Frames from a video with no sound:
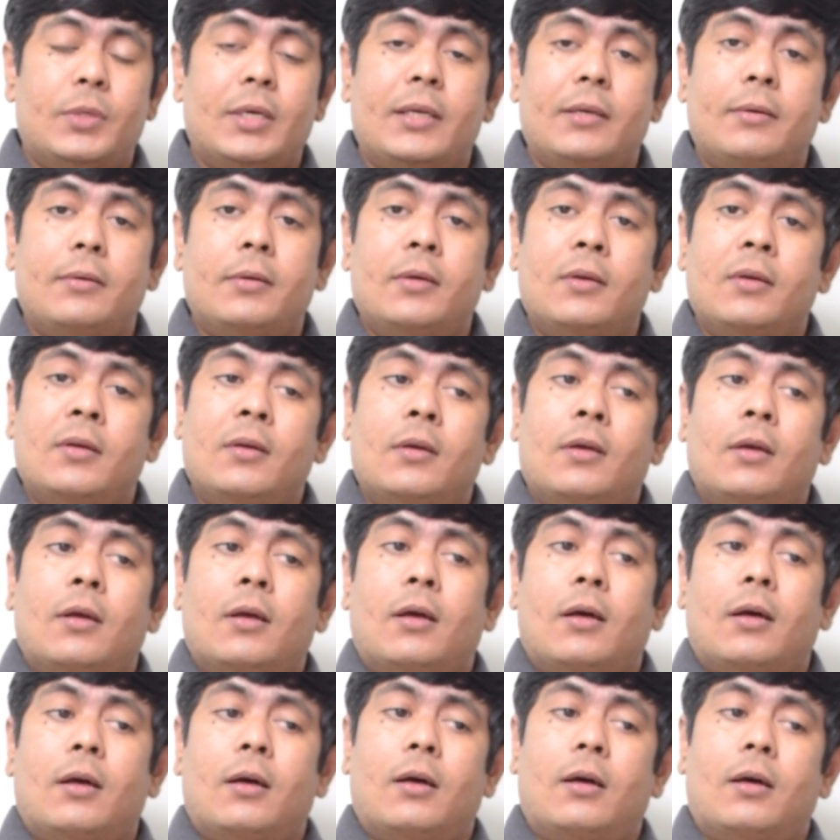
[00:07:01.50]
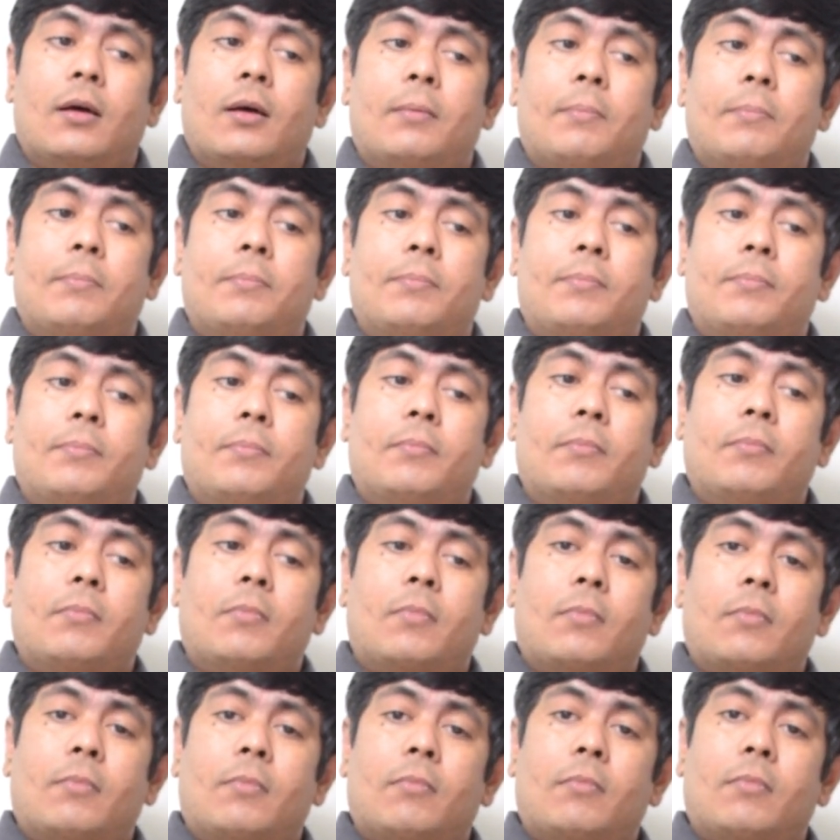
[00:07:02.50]
And
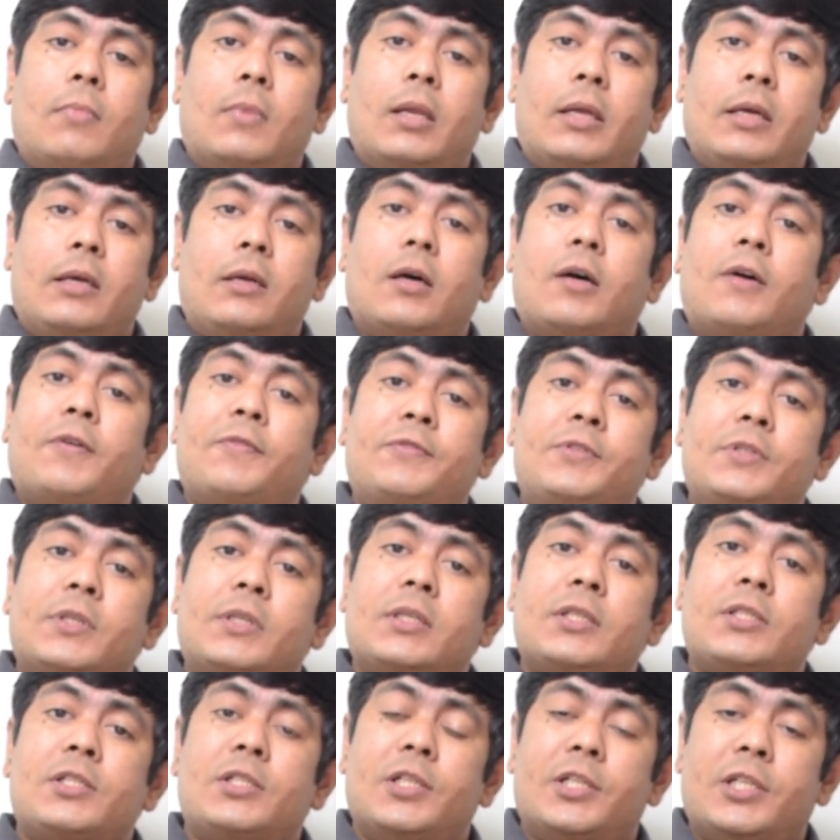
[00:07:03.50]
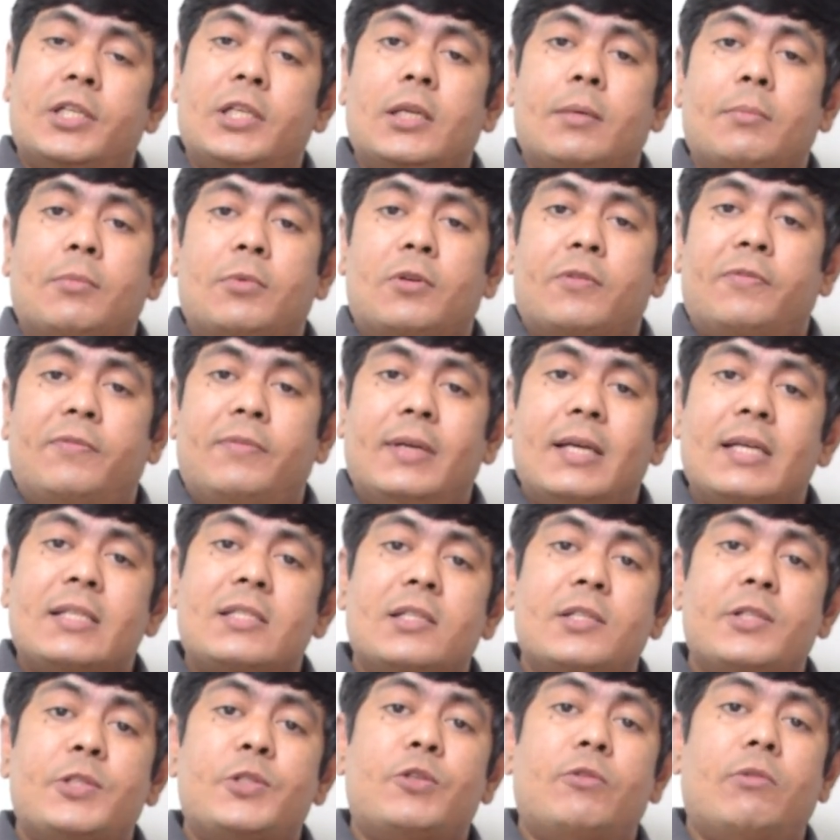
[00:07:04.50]
like after a certain number of
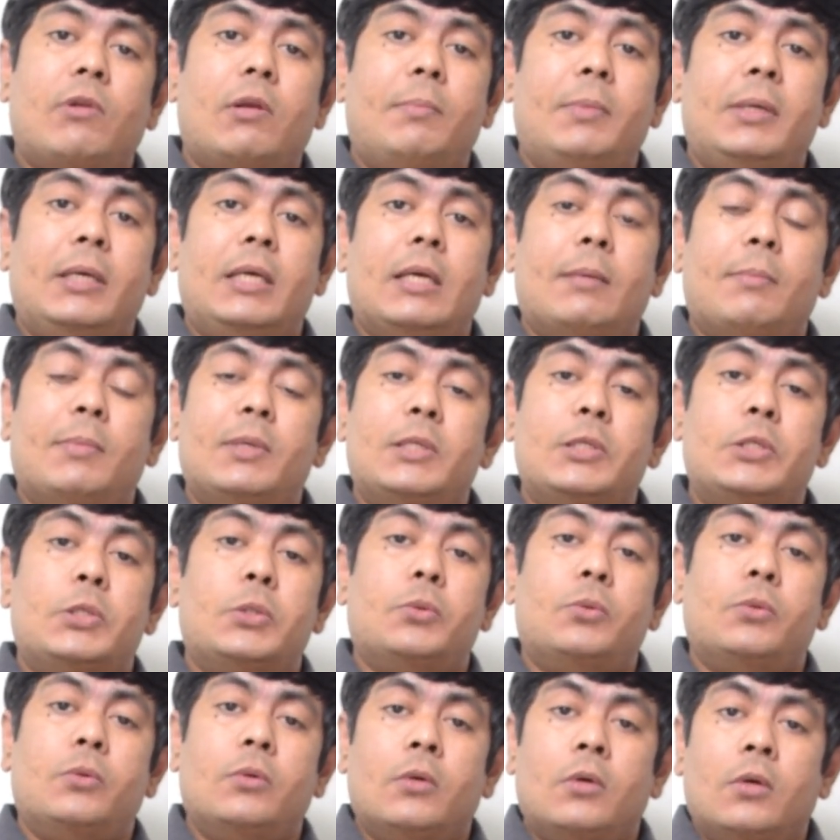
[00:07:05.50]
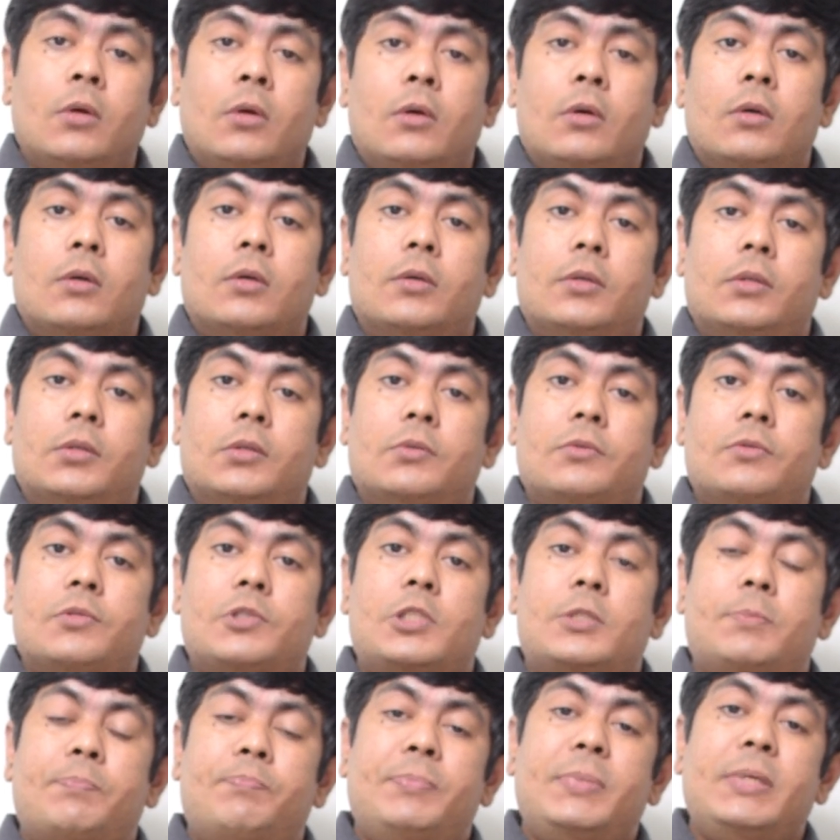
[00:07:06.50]
lessons, you will be able to
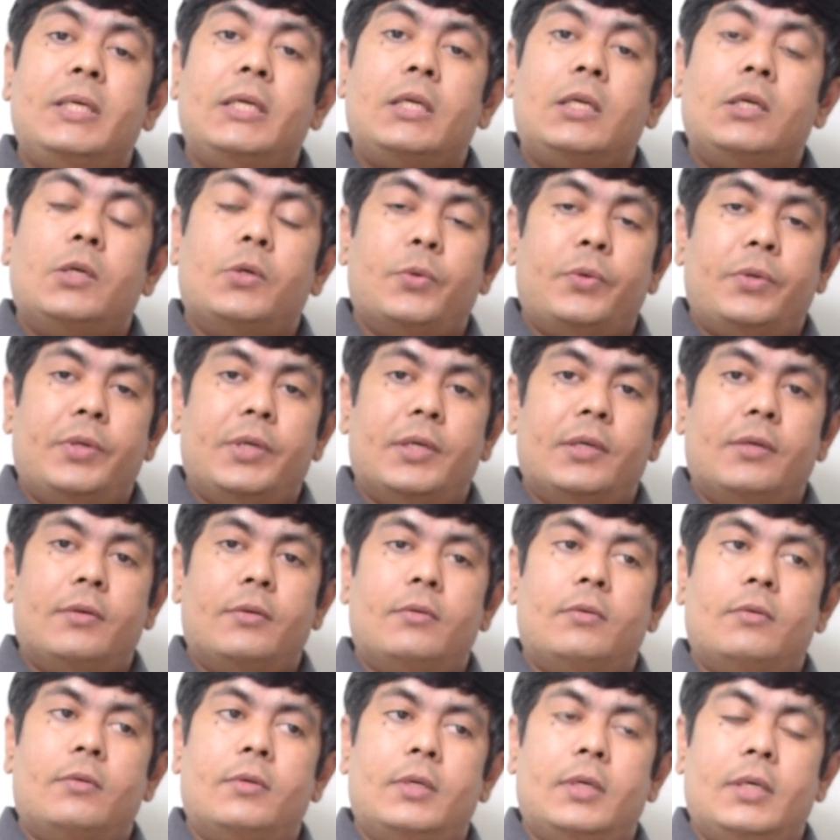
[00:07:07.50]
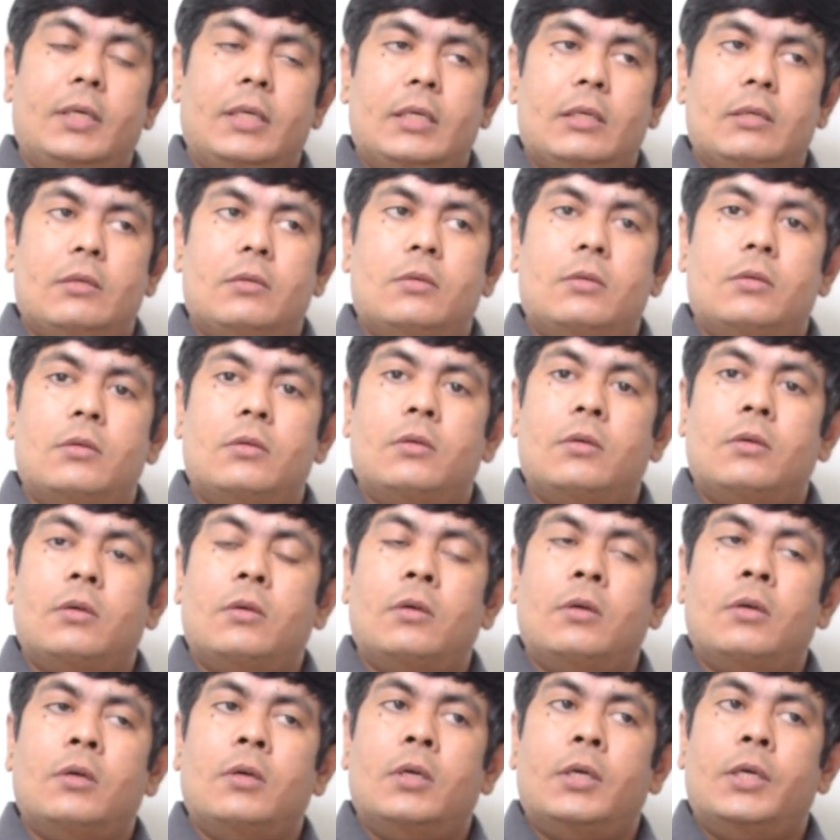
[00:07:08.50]
speak Korean in
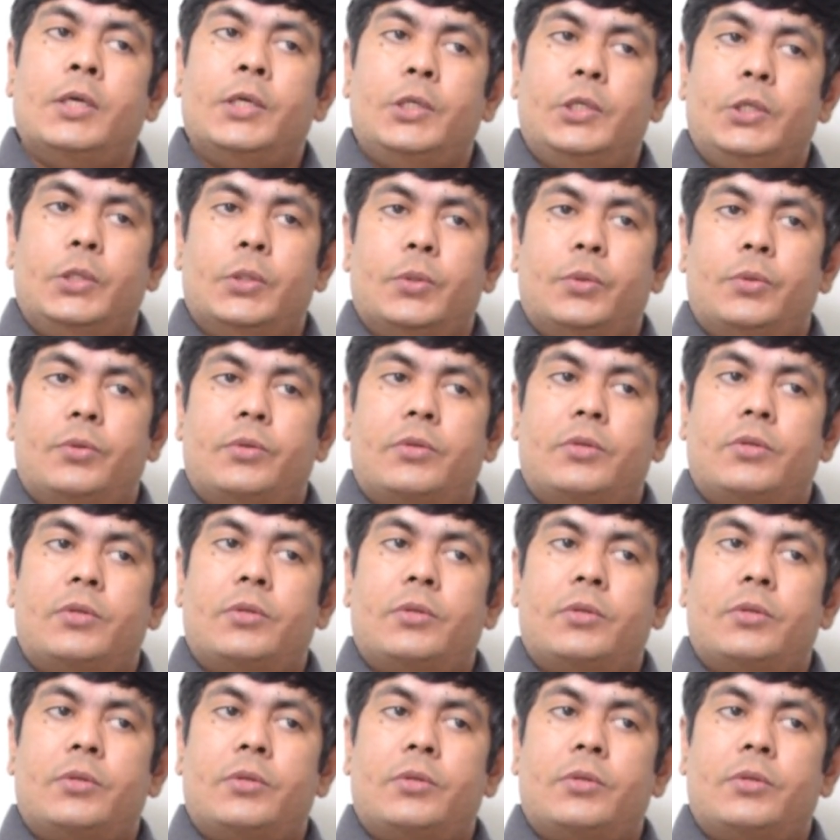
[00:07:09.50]
your